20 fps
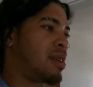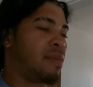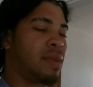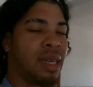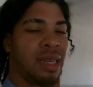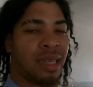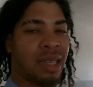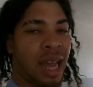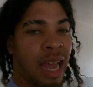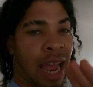
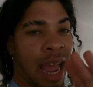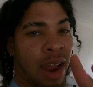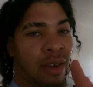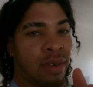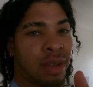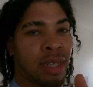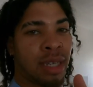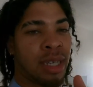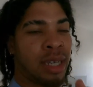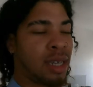but it's not
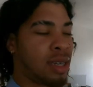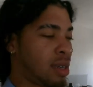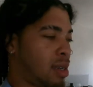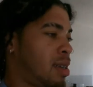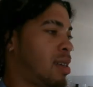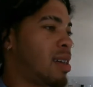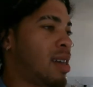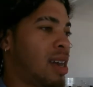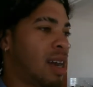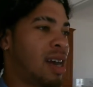guaranteed.
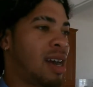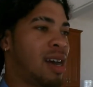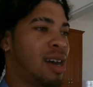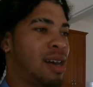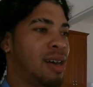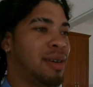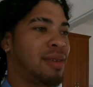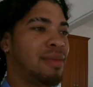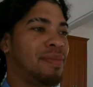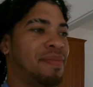
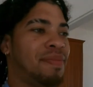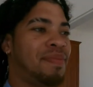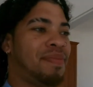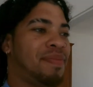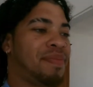Um,